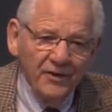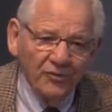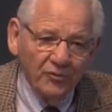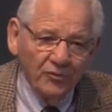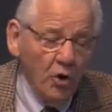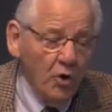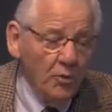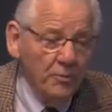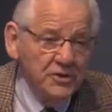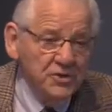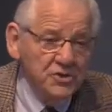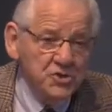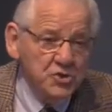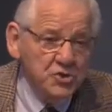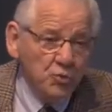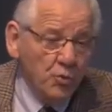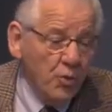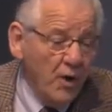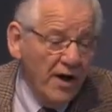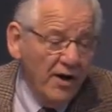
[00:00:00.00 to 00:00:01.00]
Romans
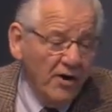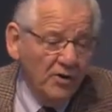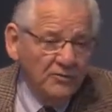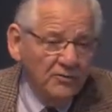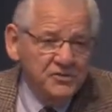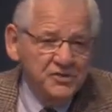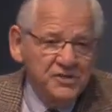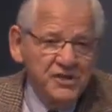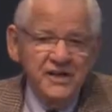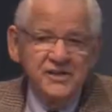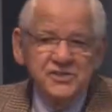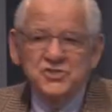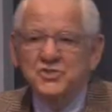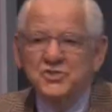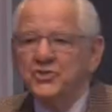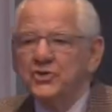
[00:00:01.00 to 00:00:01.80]
12 says,